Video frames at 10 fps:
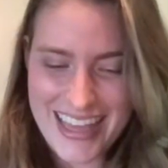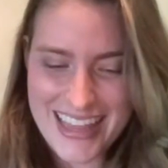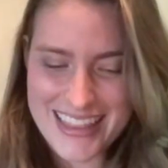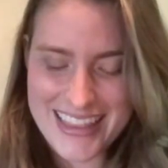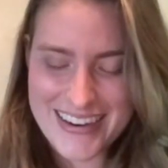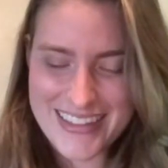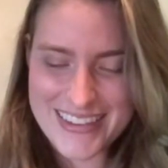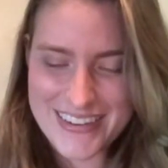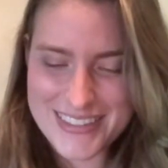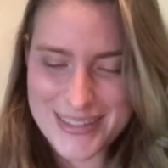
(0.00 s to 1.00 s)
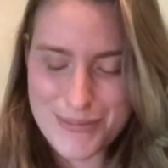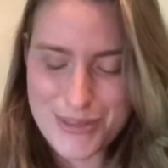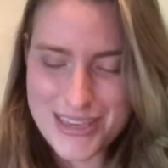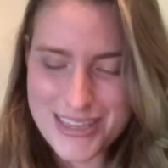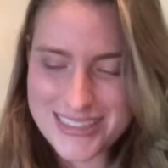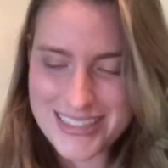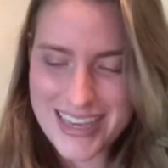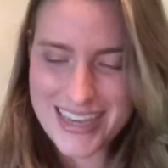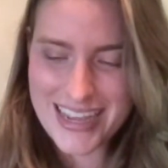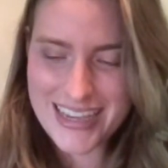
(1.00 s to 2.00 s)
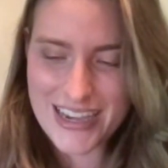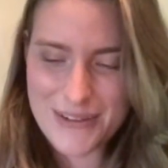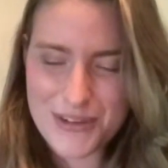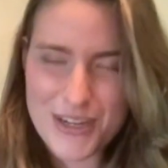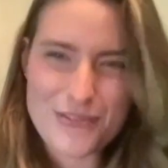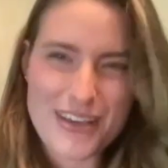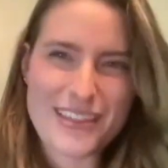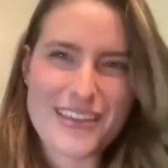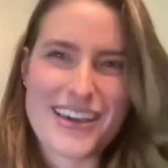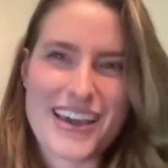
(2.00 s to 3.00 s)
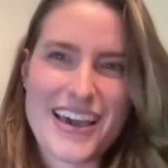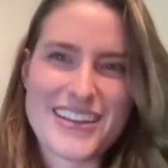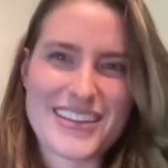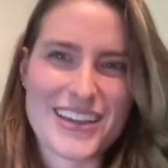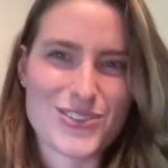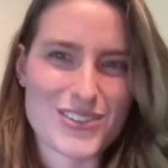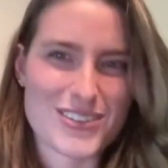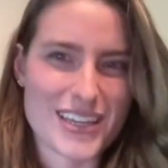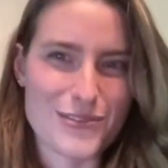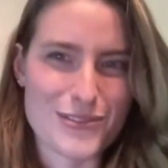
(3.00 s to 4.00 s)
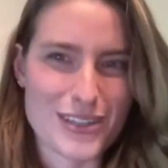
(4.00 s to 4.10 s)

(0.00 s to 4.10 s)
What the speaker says: there are some things that I got rid of. I think I had an extra set of